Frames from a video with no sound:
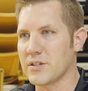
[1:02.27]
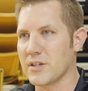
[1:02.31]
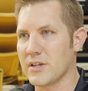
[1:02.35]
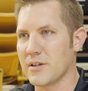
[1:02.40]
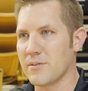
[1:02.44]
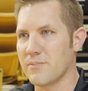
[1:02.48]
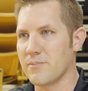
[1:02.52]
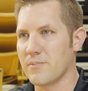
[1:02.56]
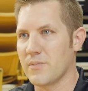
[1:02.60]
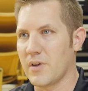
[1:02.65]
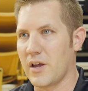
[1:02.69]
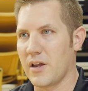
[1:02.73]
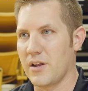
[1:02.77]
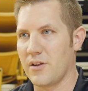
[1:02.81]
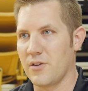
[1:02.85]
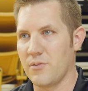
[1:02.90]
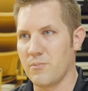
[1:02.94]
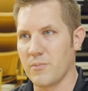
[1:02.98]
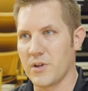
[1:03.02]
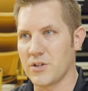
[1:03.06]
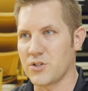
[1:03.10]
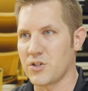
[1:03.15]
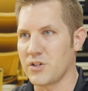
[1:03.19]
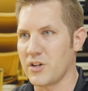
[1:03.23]
of
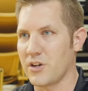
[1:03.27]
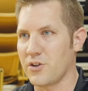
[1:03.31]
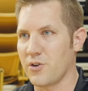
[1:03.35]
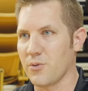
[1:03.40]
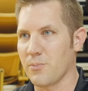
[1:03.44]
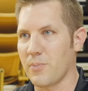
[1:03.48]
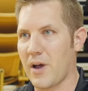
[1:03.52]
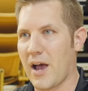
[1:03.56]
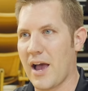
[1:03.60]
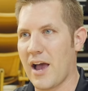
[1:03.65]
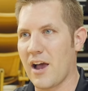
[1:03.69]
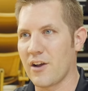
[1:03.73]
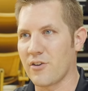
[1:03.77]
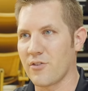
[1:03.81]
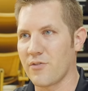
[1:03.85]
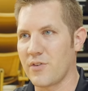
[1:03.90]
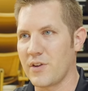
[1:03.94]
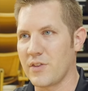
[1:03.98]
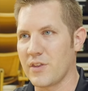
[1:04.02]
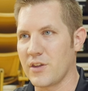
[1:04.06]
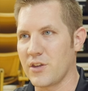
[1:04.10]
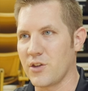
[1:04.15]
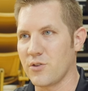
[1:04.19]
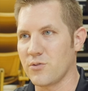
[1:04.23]
you mentioned in your
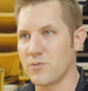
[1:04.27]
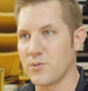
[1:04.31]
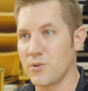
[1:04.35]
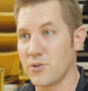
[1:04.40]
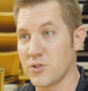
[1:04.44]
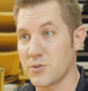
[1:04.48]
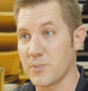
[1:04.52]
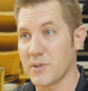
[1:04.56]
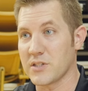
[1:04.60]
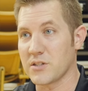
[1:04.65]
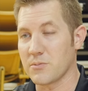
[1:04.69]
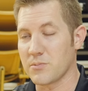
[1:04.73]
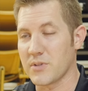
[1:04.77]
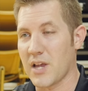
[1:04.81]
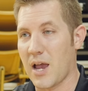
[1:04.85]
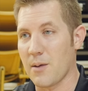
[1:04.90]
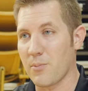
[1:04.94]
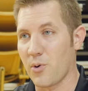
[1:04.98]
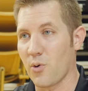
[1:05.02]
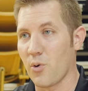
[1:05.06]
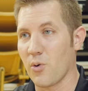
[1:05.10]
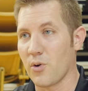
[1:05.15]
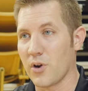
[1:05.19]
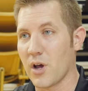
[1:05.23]
biography that you, you spent some
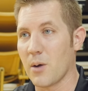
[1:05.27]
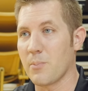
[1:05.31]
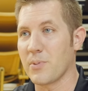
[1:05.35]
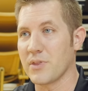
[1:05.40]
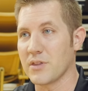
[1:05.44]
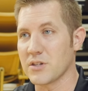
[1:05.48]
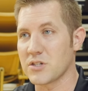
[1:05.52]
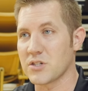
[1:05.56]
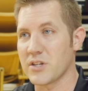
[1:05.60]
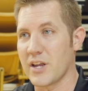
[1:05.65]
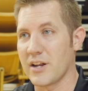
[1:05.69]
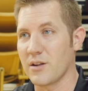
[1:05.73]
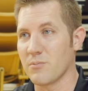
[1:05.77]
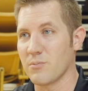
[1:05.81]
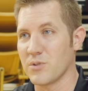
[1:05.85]
time growing up in the state of